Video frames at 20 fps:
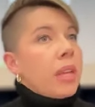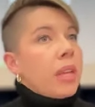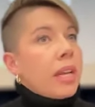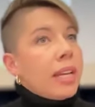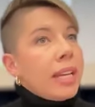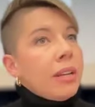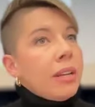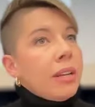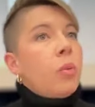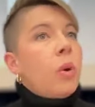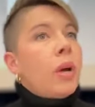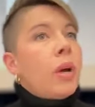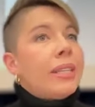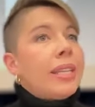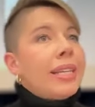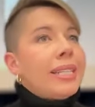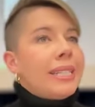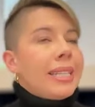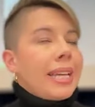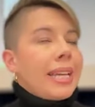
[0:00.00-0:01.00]
Again, one
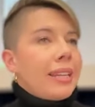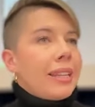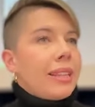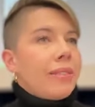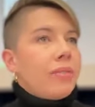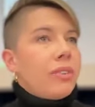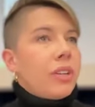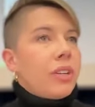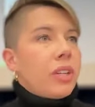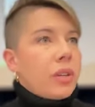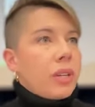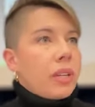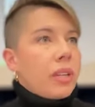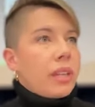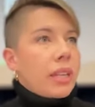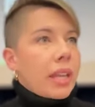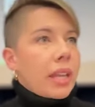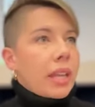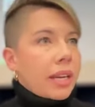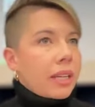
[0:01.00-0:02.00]
less thing for you to
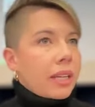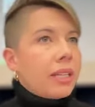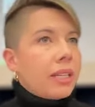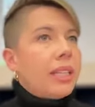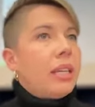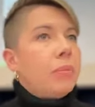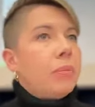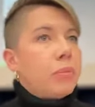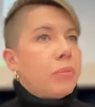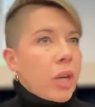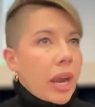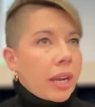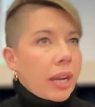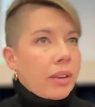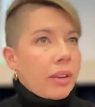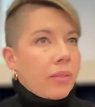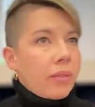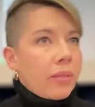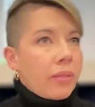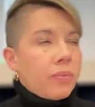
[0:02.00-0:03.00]
like keep track
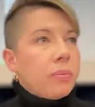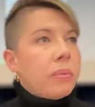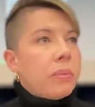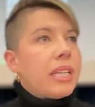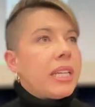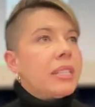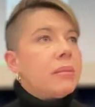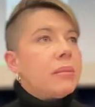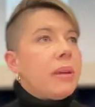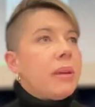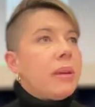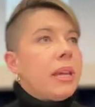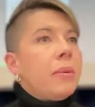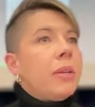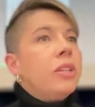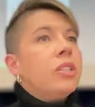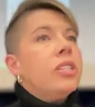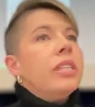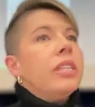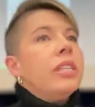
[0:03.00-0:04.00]
of, because maybe
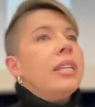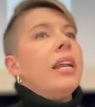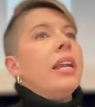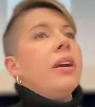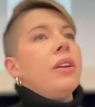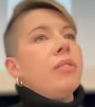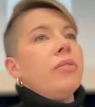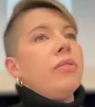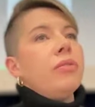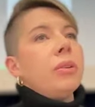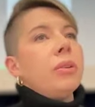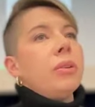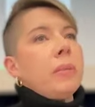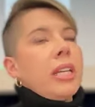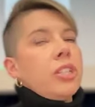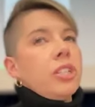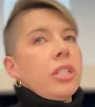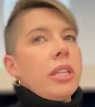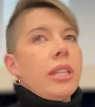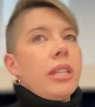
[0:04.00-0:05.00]
you're sending out
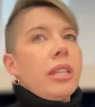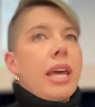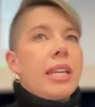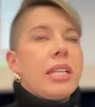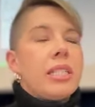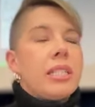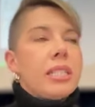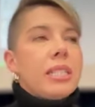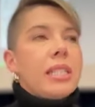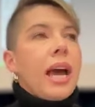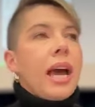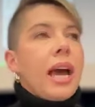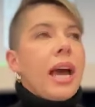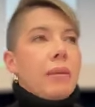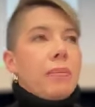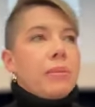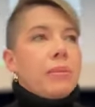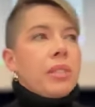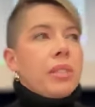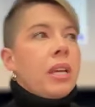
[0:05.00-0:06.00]
information that is
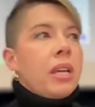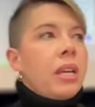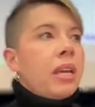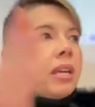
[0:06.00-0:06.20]
timed,